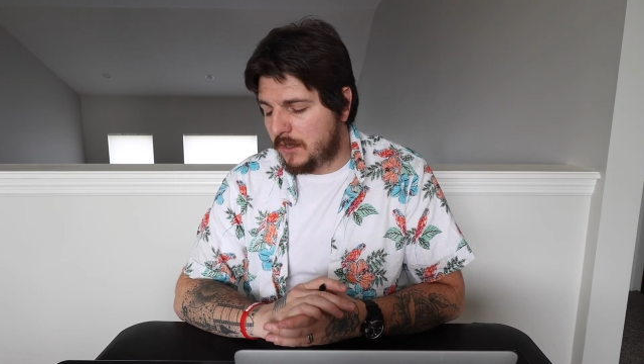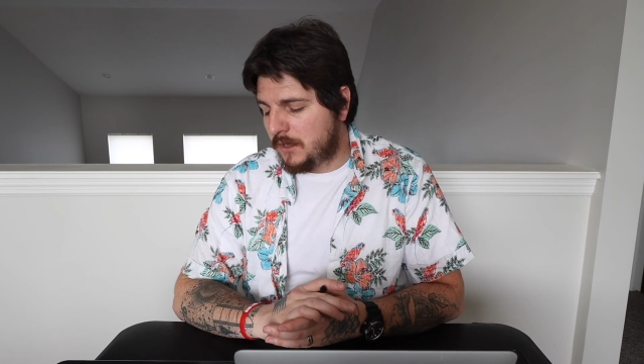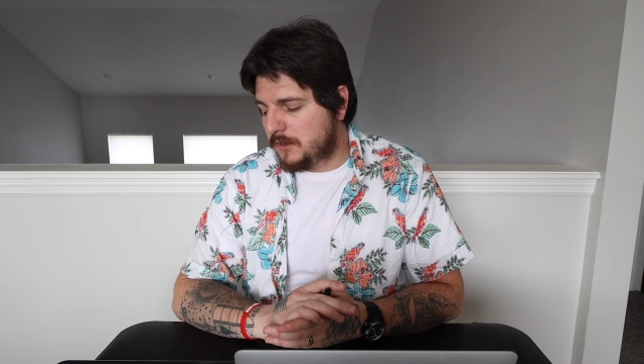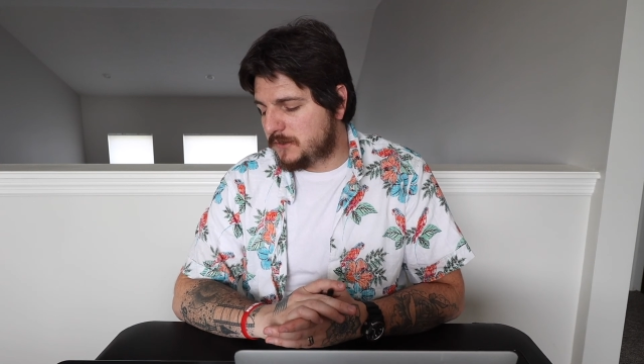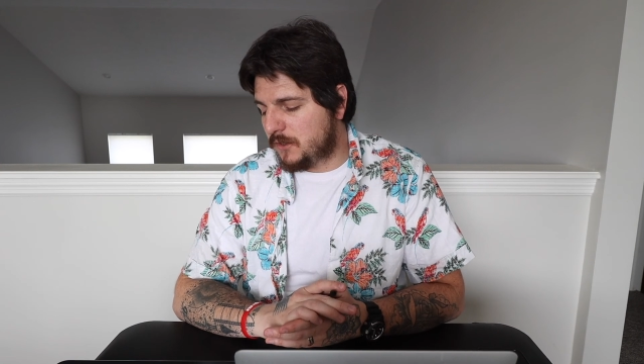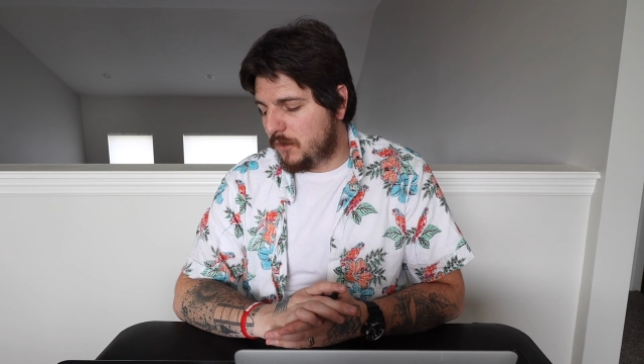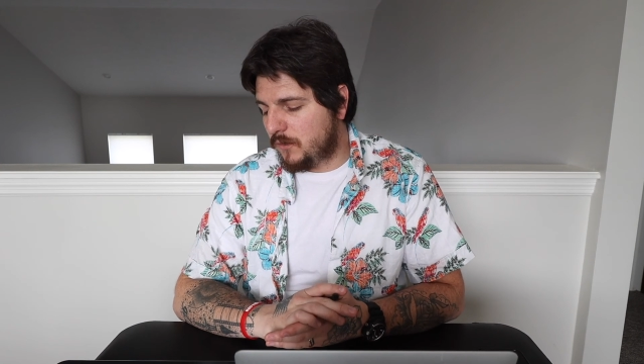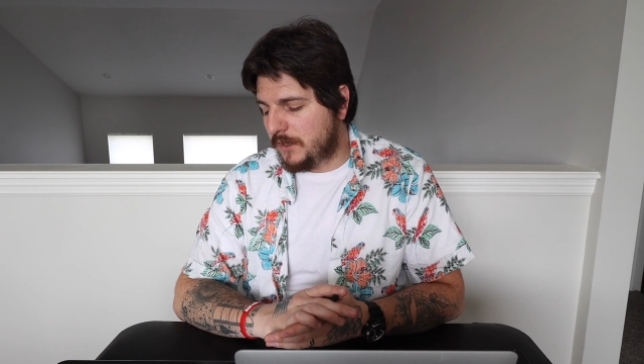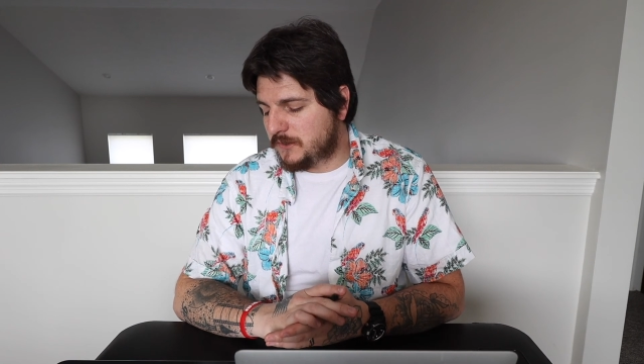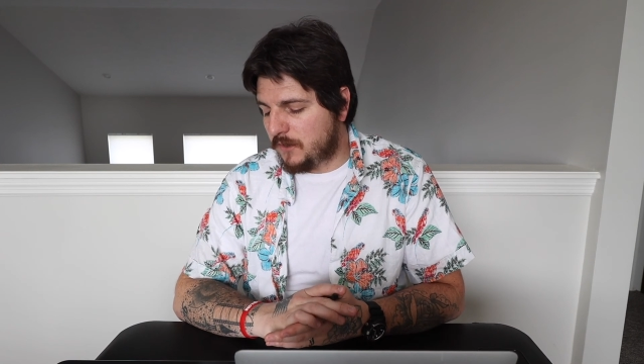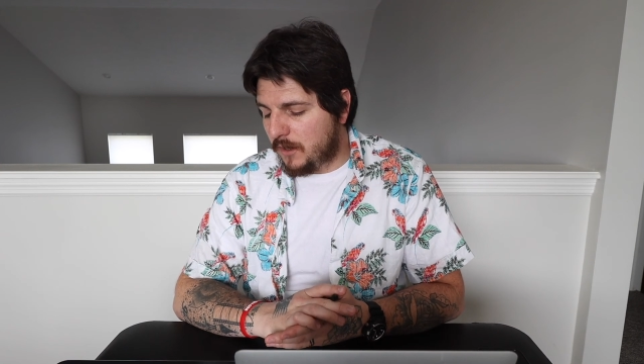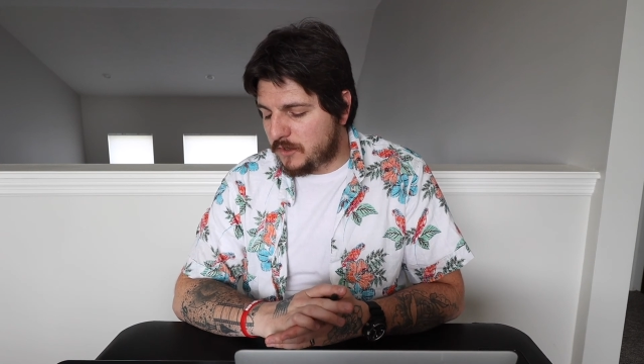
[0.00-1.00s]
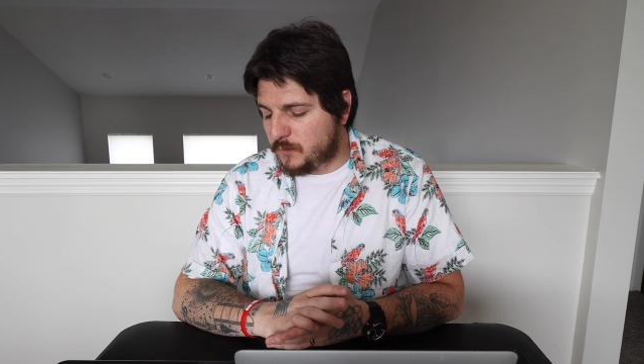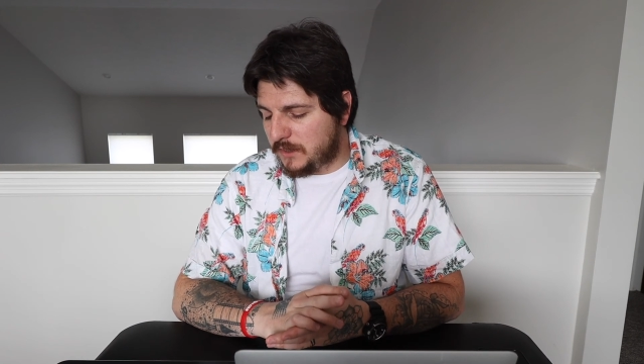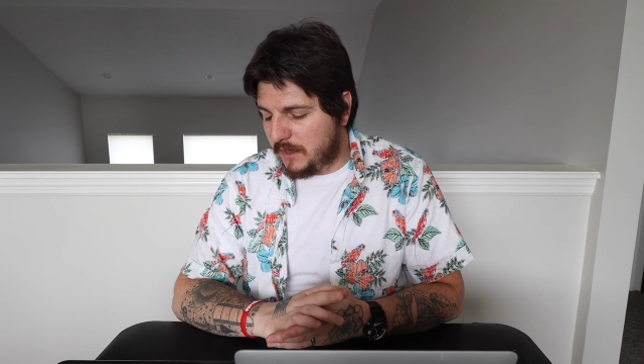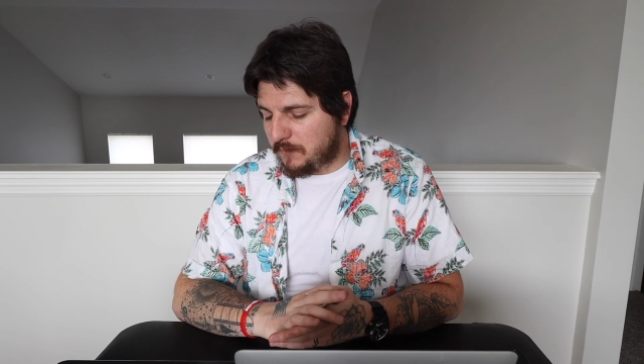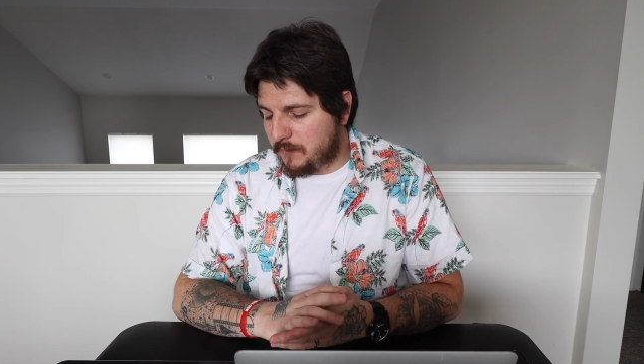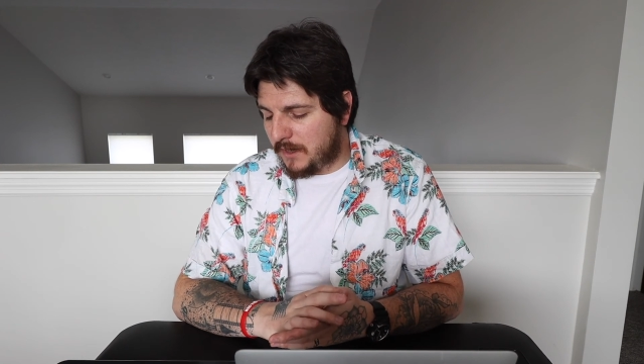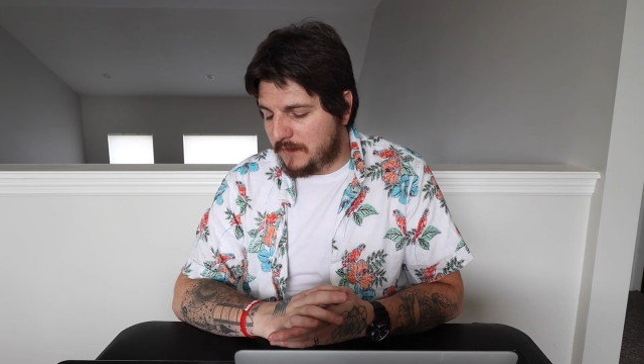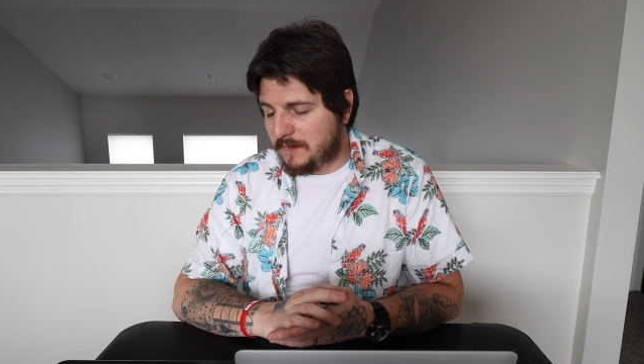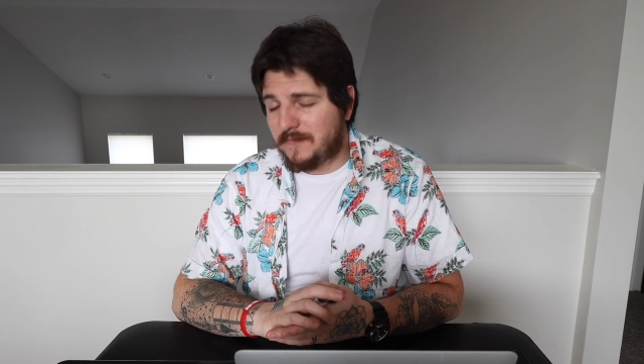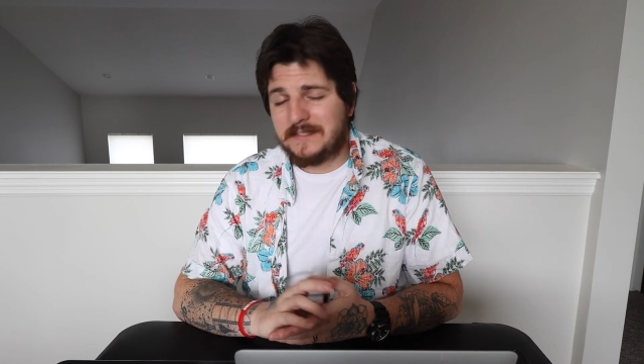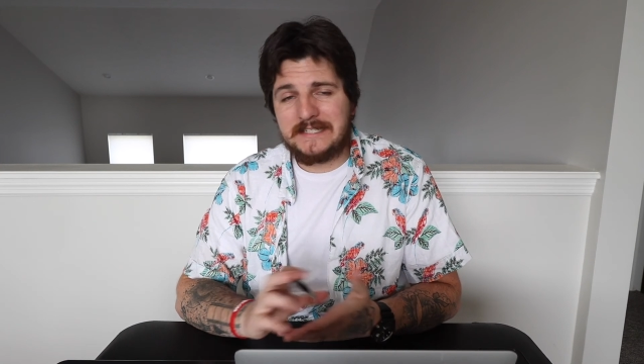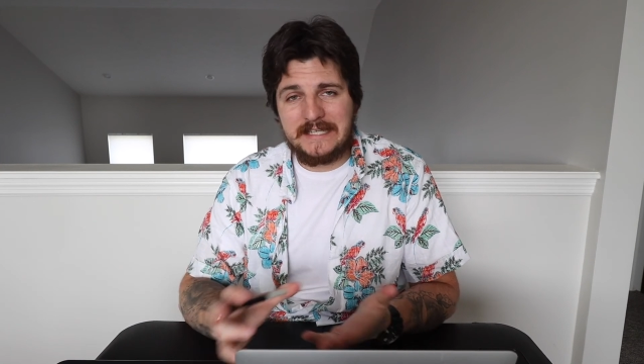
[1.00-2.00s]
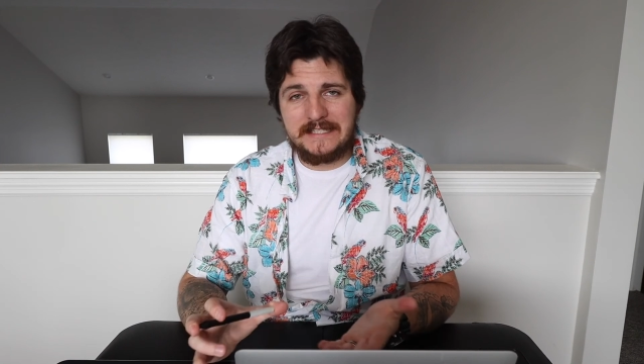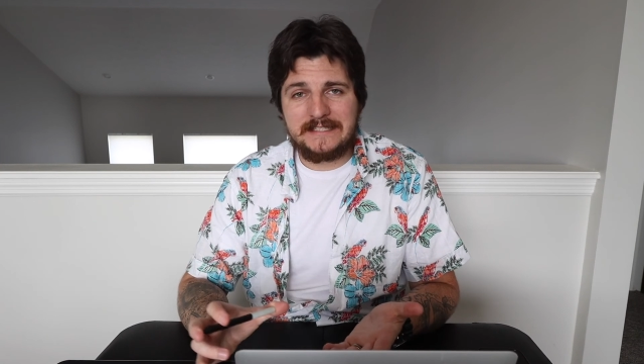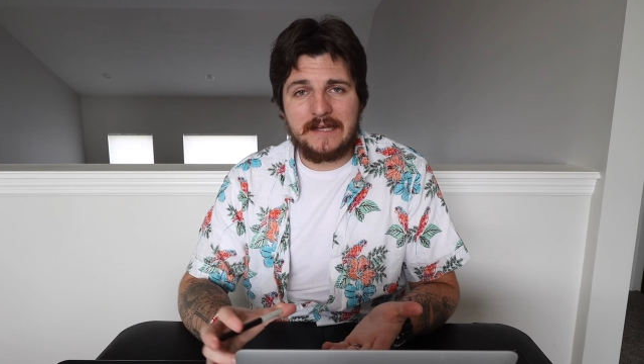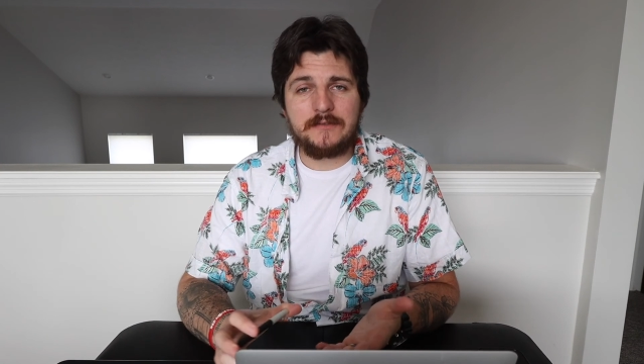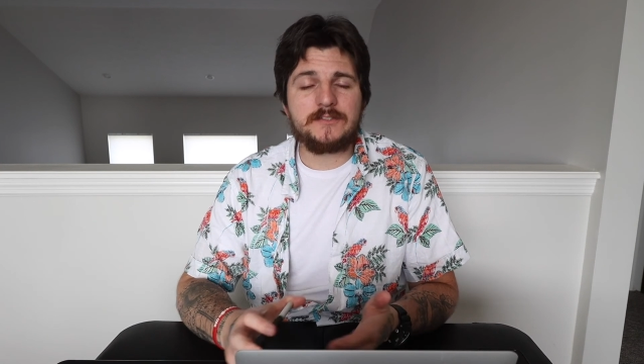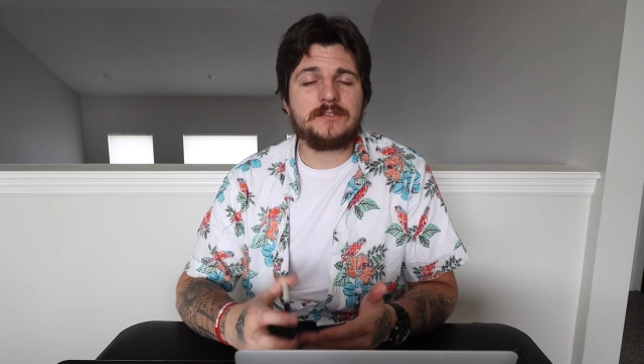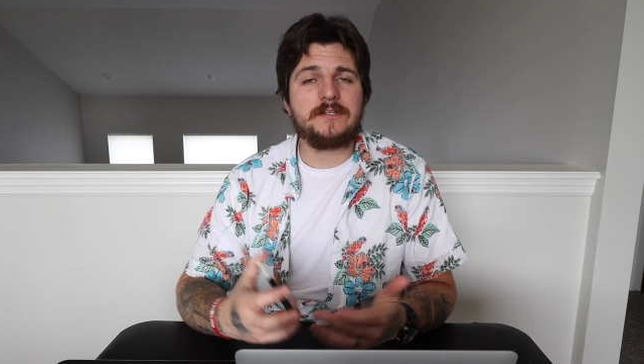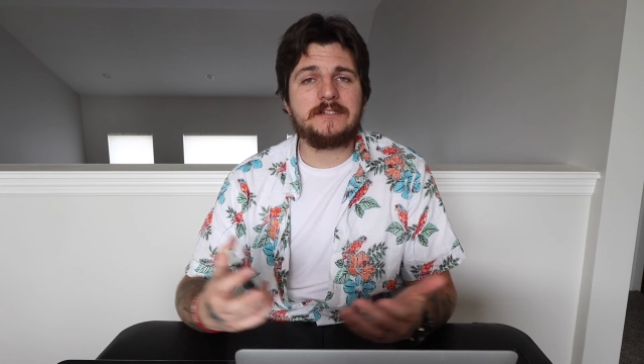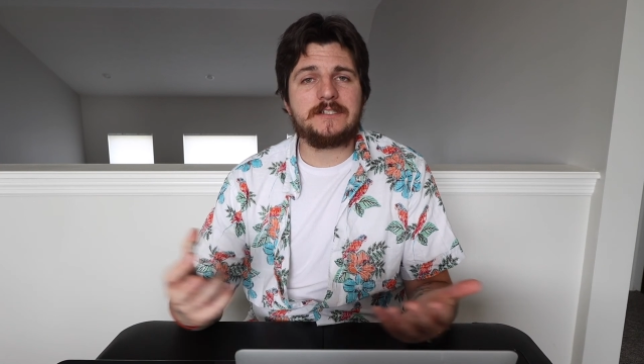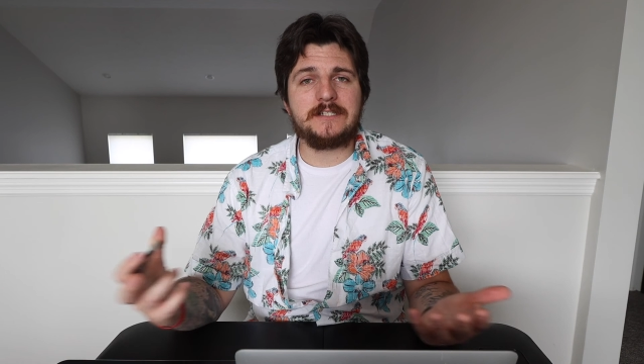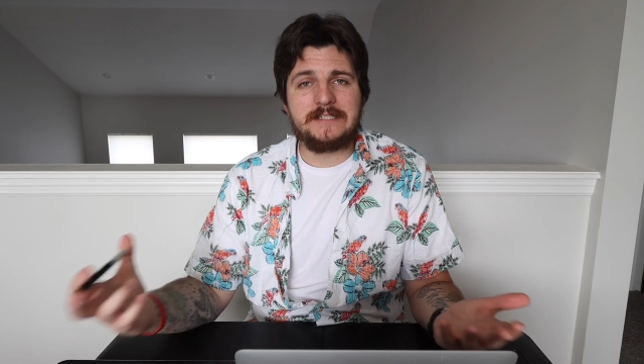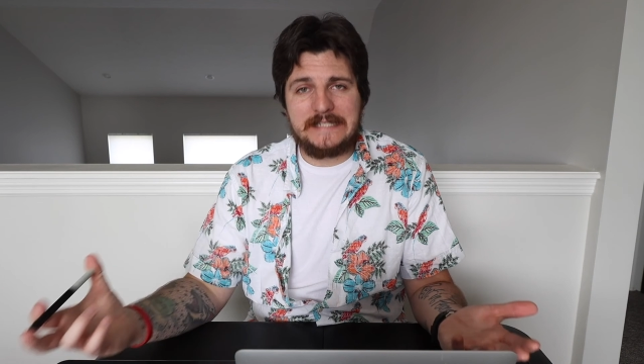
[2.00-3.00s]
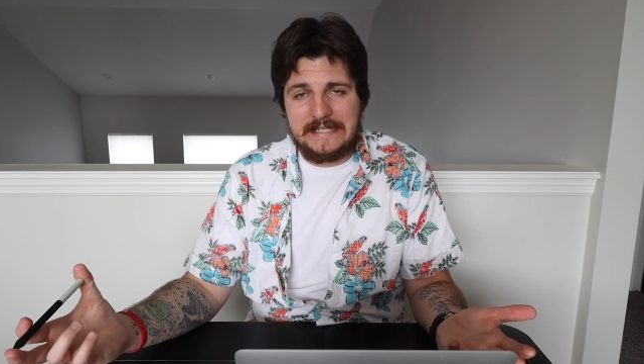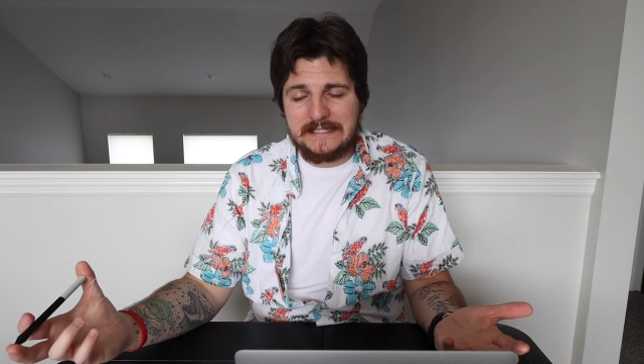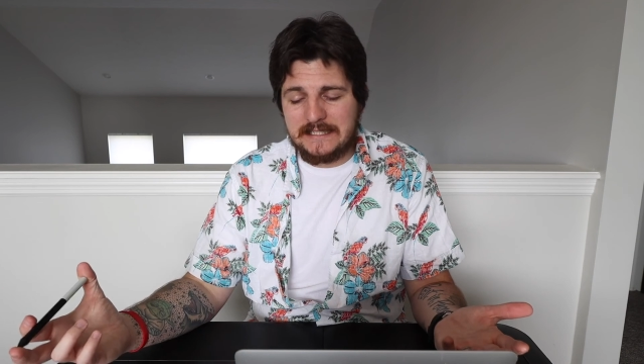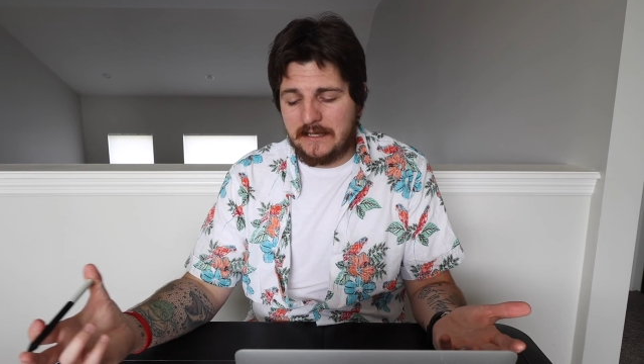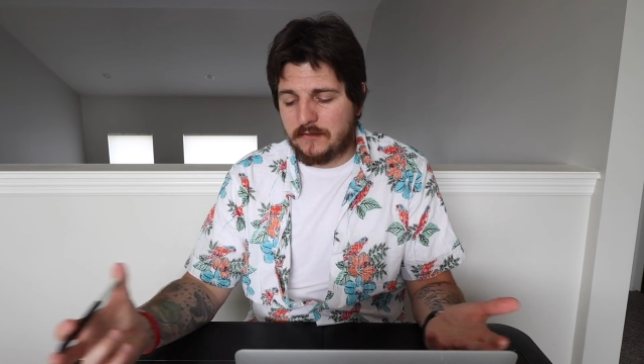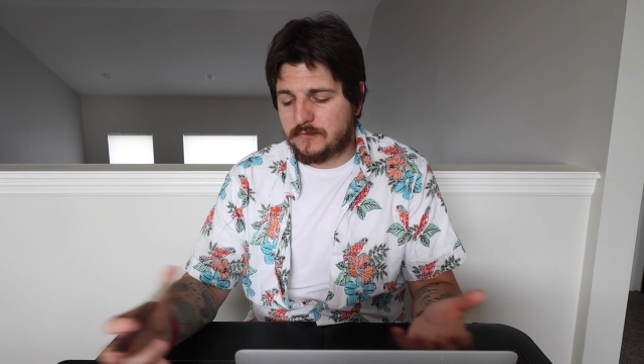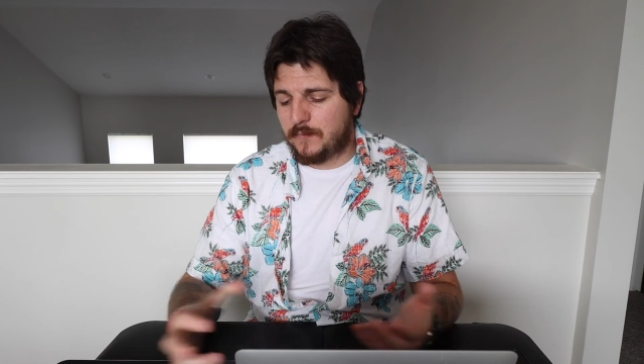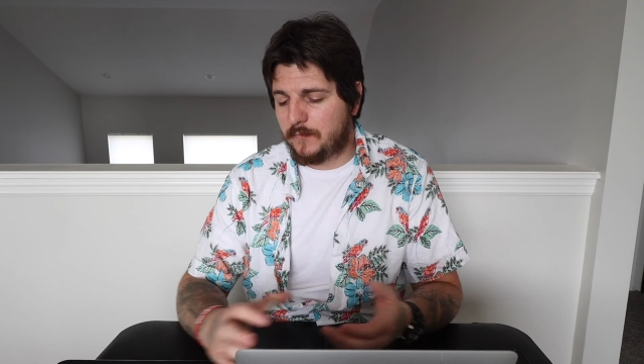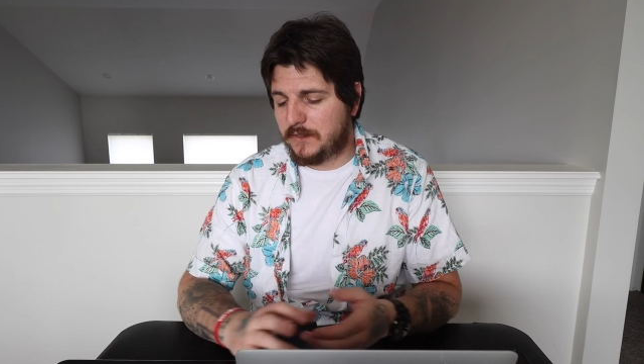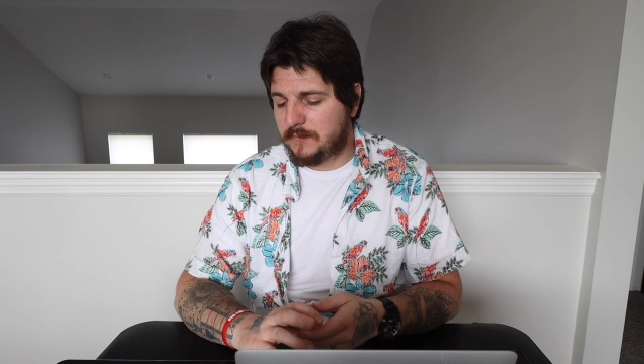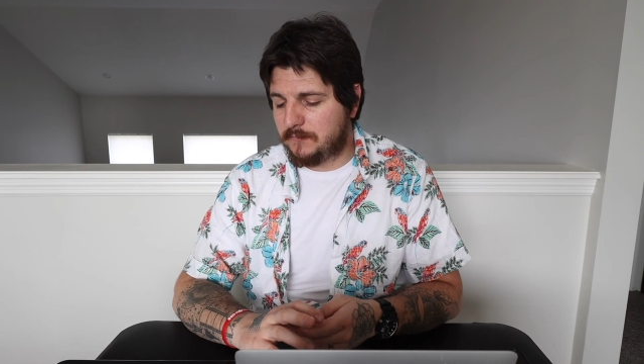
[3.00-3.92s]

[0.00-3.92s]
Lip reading: So as long as we keep in mind that the T sounds turn into D sounds when we